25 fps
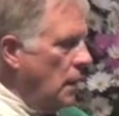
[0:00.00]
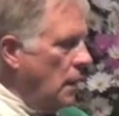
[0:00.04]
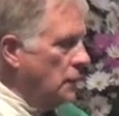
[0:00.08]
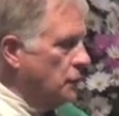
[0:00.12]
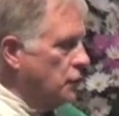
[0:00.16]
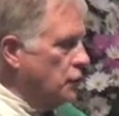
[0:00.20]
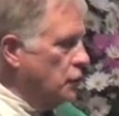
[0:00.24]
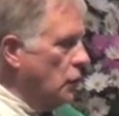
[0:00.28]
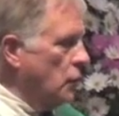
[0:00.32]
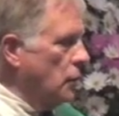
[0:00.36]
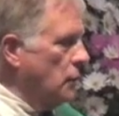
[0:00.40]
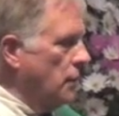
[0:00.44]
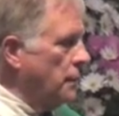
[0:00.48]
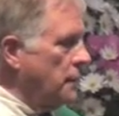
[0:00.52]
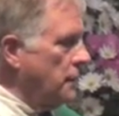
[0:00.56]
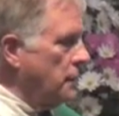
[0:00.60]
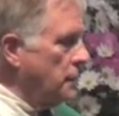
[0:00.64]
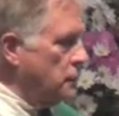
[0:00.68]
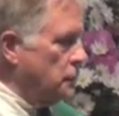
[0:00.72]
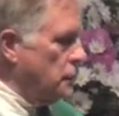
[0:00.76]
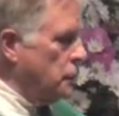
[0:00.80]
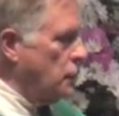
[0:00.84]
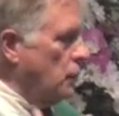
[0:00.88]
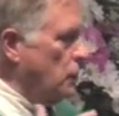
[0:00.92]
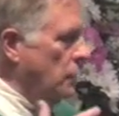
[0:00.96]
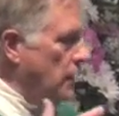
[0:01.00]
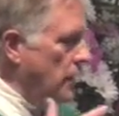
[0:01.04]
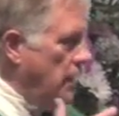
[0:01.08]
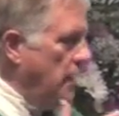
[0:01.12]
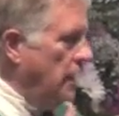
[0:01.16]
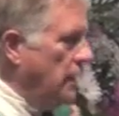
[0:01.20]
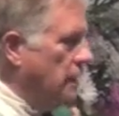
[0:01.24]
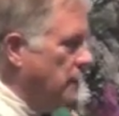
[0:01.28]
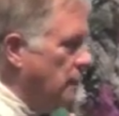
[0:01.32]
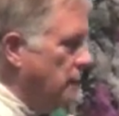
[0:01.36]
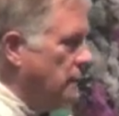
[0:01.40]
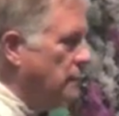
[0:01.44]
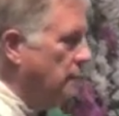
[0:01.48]
Our journey is to an
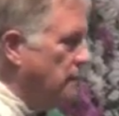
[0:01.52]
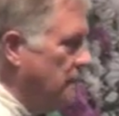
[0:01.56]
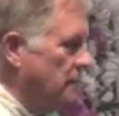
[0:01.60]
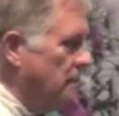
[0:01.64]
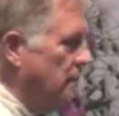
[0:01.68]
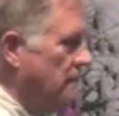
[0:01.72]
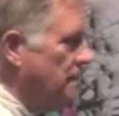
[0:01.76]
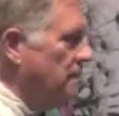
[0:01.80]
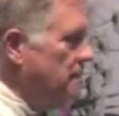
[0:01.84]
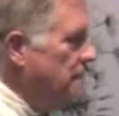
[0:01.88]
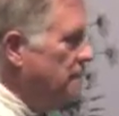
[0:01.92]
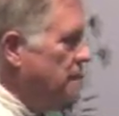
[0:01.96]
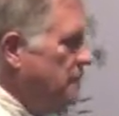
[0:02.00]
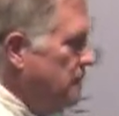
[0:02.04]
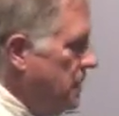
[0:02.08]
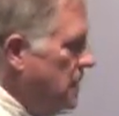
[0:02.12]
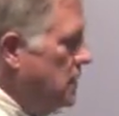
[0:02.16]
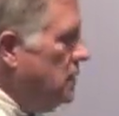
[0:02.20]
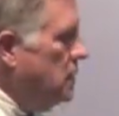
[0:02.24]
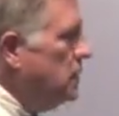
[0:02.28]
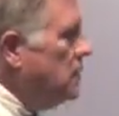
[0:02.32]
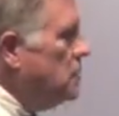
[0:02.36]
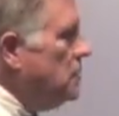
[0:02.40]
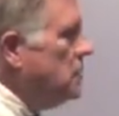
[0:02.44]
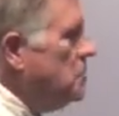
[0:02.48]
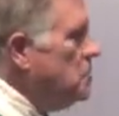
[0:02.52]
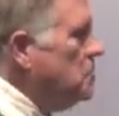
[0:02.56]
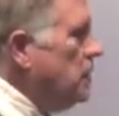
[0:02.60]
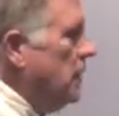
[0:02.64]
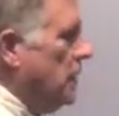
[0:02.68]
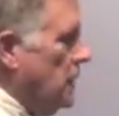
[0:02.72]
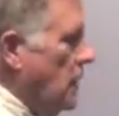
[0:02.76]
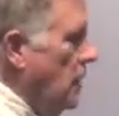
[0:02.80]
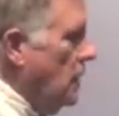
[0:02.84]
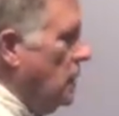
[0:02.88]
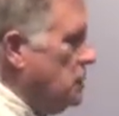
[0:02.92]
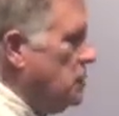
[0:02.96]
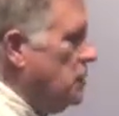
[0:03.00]
end,
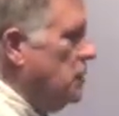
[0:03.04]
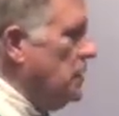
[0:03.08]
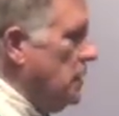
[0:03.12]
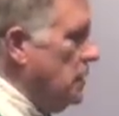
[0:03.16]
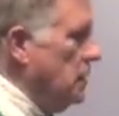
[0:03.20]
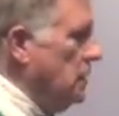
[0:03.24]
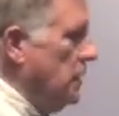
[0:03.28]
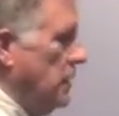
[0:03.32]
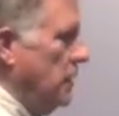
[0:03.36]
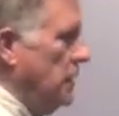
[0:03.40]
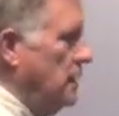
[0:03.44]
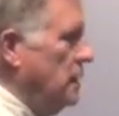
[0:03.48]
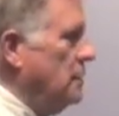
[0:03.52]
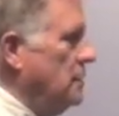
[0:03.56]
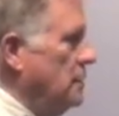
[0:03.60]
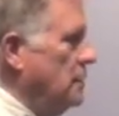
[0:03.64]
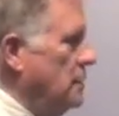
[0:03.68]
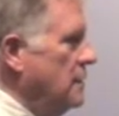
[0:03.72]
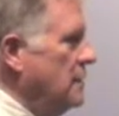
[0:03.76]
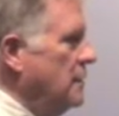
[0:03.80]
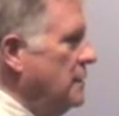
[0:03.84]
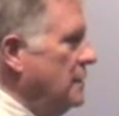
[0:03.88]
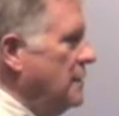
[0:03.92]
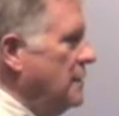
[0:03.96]
but ultimately,